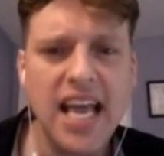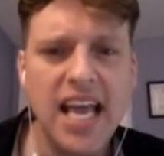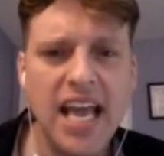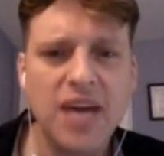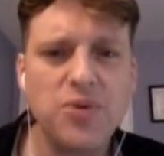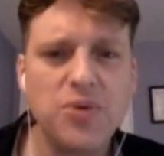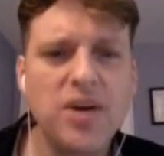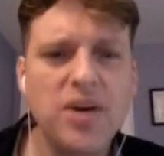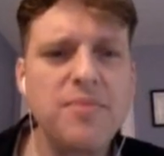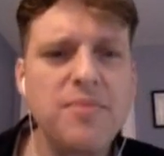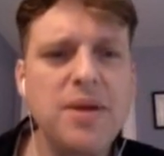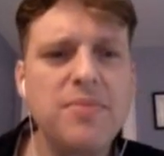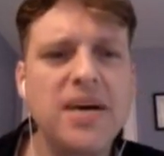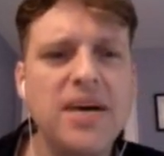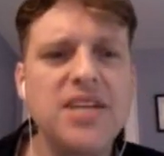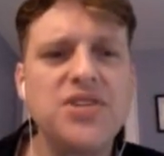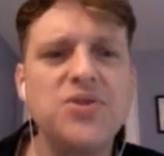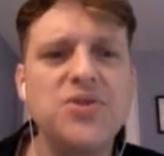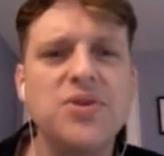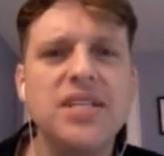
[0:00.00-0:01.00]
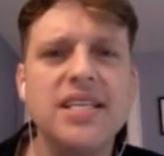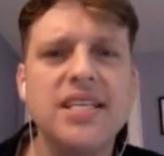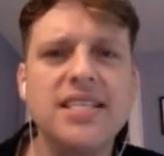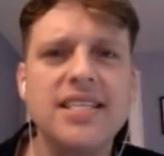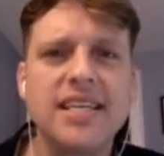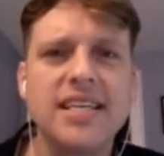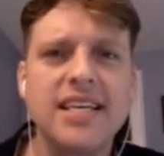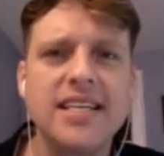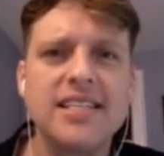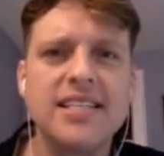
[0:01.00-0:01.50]
and what I mean by
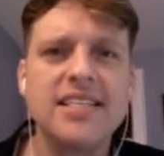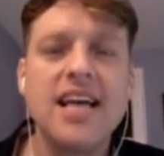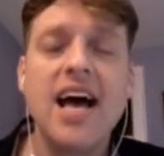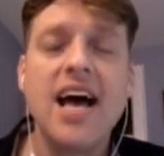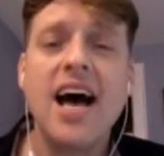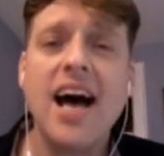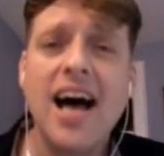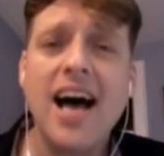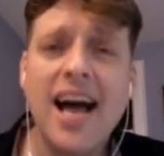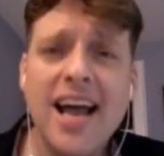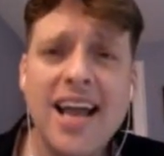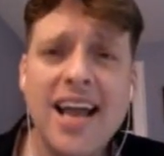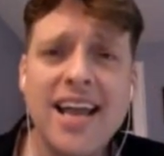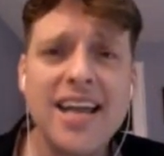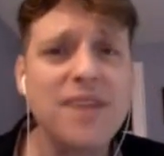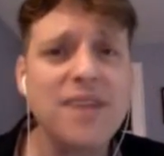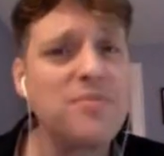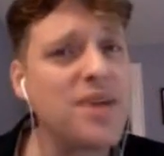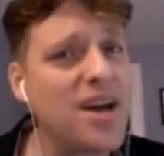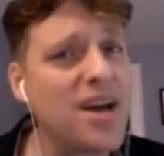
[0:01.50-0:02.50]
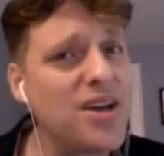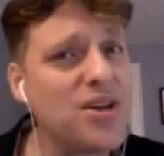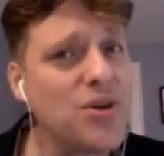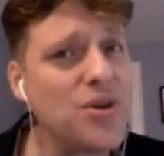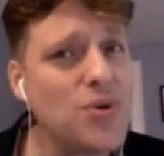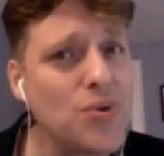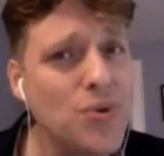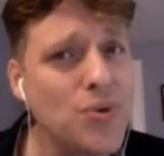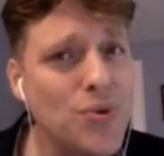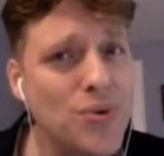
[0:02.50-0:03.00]
dualistic is I am not
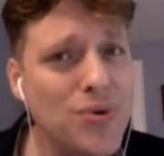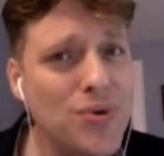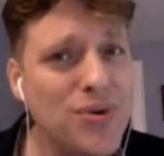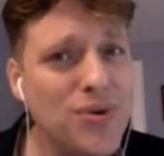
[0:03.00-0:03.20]
you,